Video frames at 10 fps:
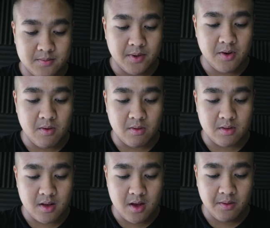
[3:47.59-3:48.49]
It's pretty cool.
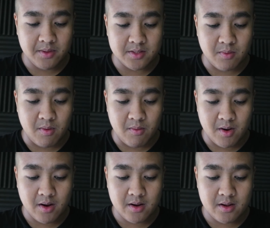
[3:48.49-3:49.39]
I hope this will
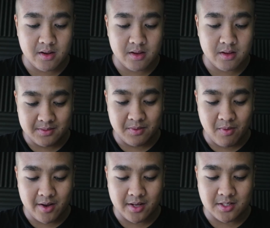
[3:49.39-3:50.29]
work. It's been
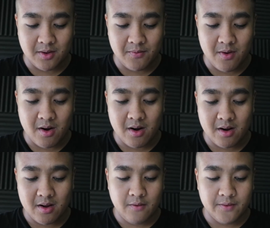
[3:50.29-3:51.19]
working so far.
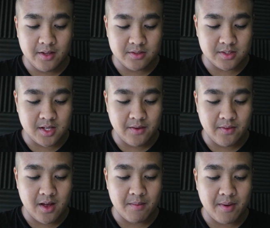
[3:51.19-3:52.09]
Hopefully this will save a
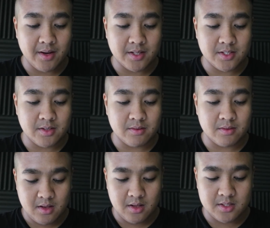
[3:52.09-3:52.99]
lot of money too,
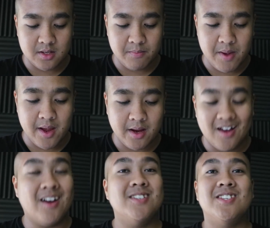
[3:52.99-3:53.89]
instead of paying
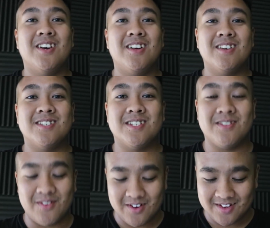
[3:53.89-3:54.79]
$100 just
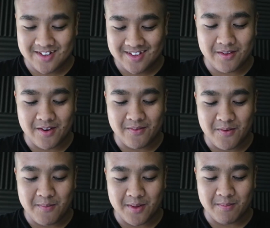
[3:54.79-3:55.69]
for, you know,
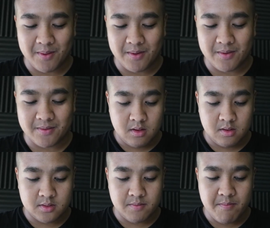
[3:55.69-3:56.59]
phone month bill.
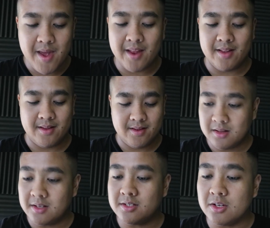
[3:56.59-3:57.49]
Submit.
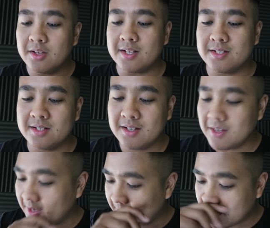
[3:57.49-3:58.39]
Let's do this.
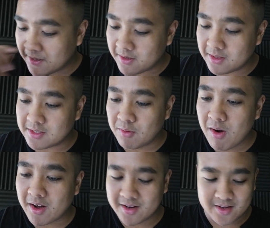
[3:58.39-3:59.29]
Does it
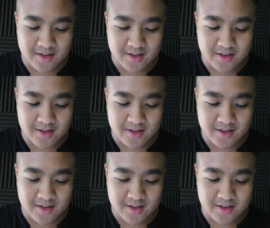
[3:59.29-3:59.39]
work?